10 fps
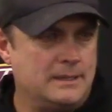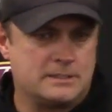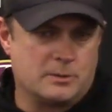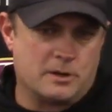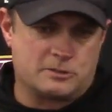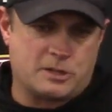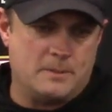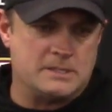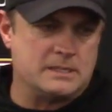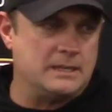So we're going to
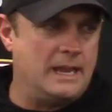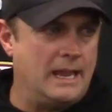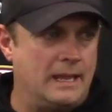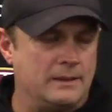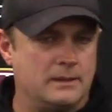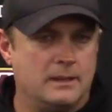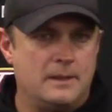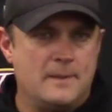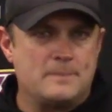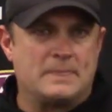scrimmage, and
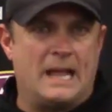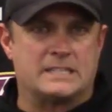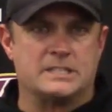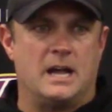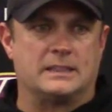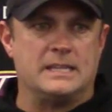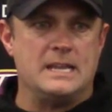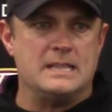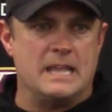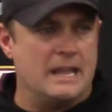that's not
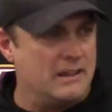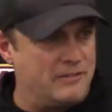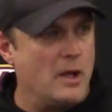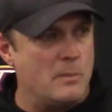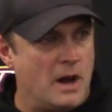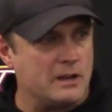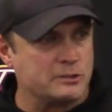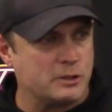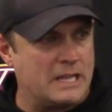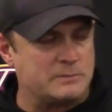the NFL model,
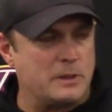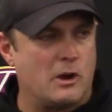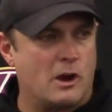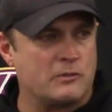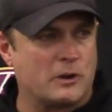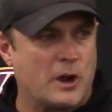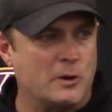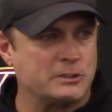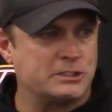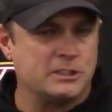so that's been hard for
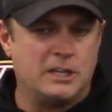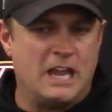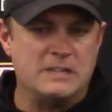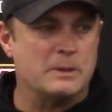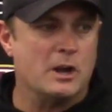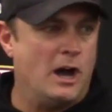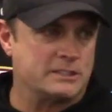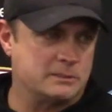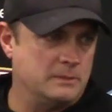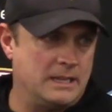Coach. He's been
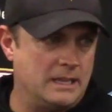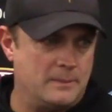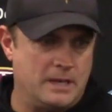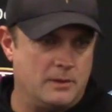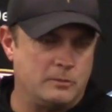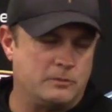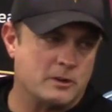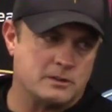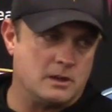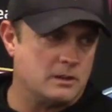awesome lately. I mean,
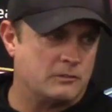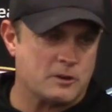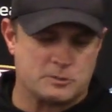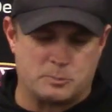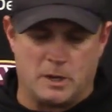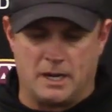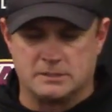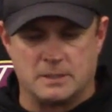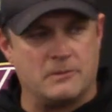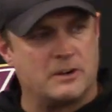during the first
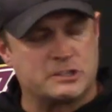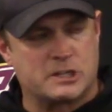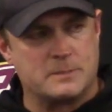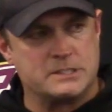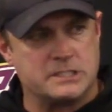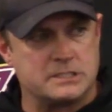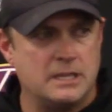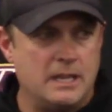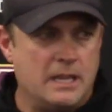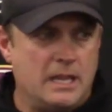spring, some of our scrimmages,
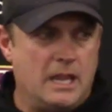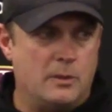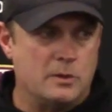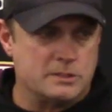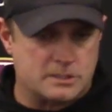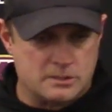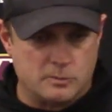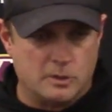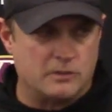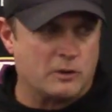it was
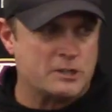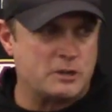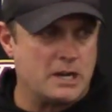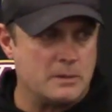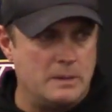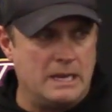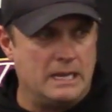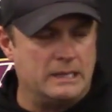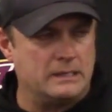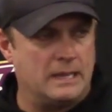really frustrating to
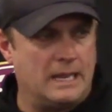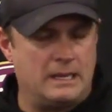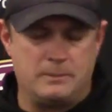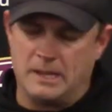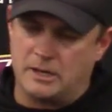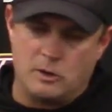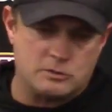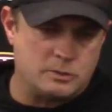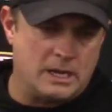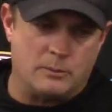me, and he'd be like,
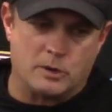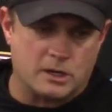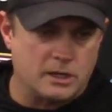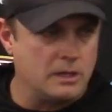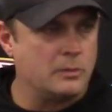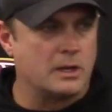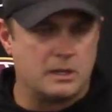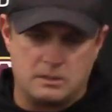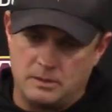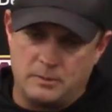Coach, we're good. We're
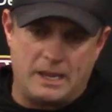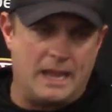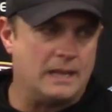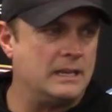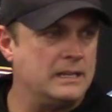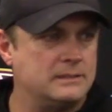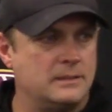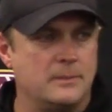going to you can't.